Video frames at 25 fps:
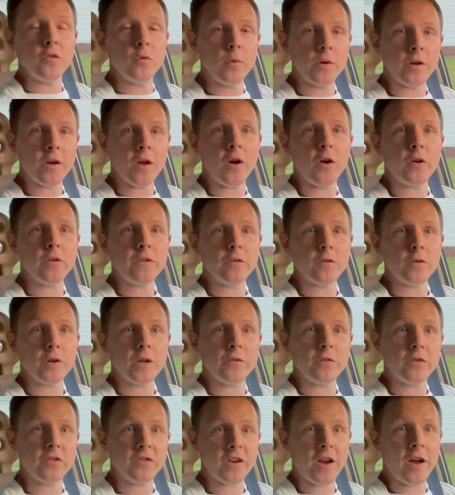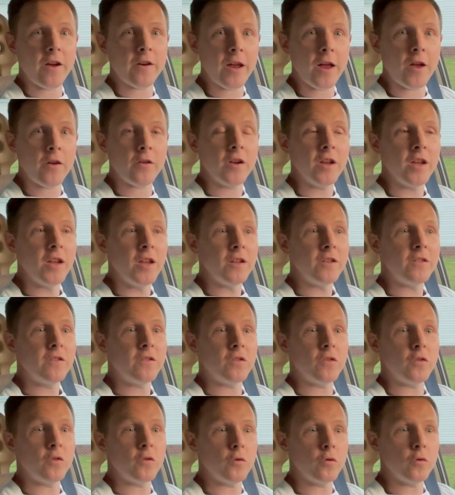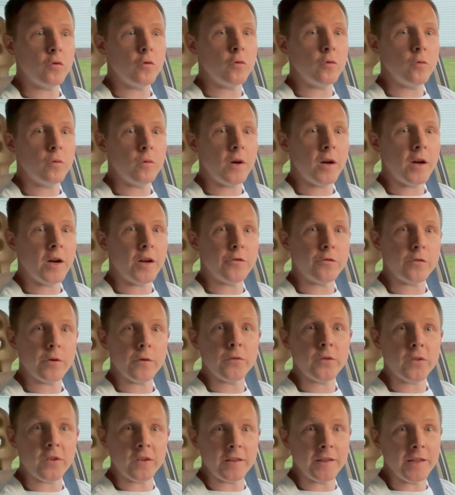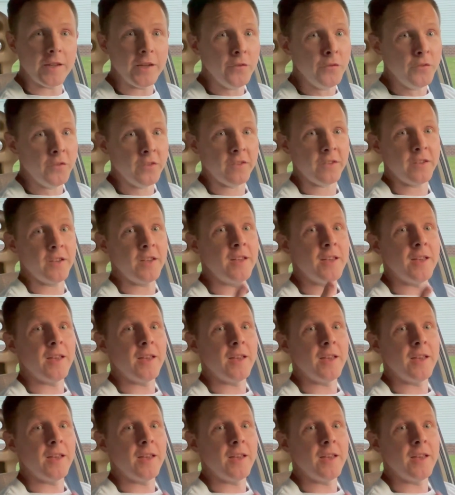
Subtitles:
want to also give a shout out to Drifts and Lifts.